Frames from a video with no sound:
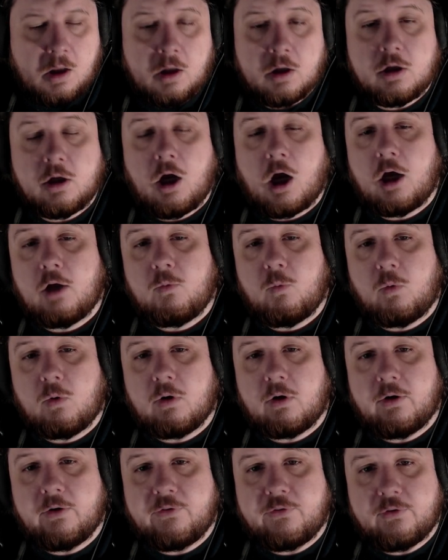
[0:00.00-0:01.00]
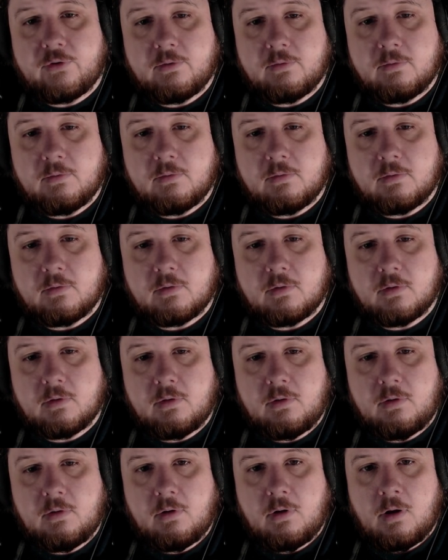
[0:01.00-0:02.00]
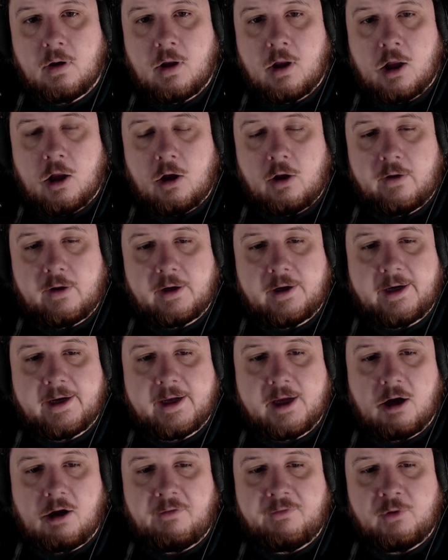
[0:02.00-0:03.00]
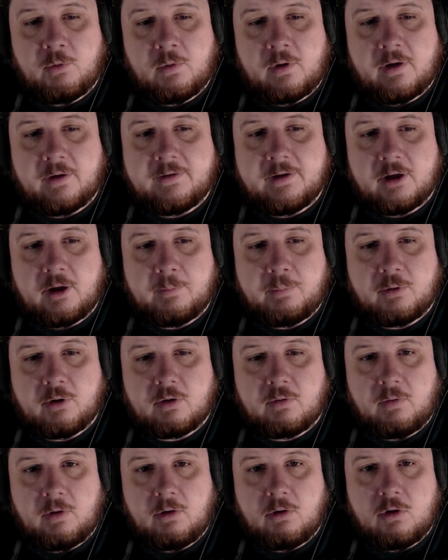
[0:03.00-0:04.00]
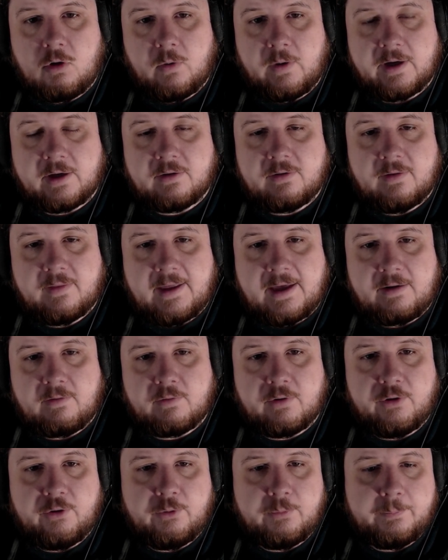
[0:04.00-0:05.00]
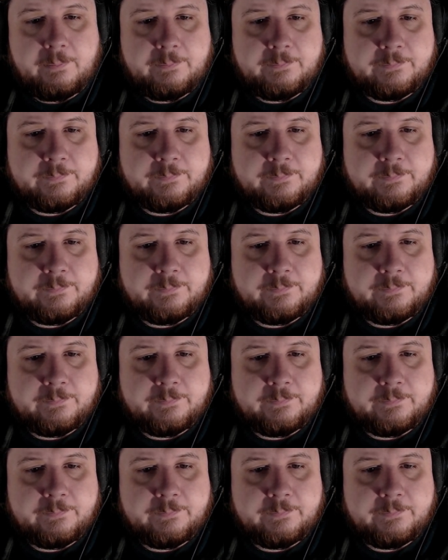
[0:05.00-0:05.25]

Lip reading: God Wars. Well, there you go. If you wanted to teleport real quick to that room.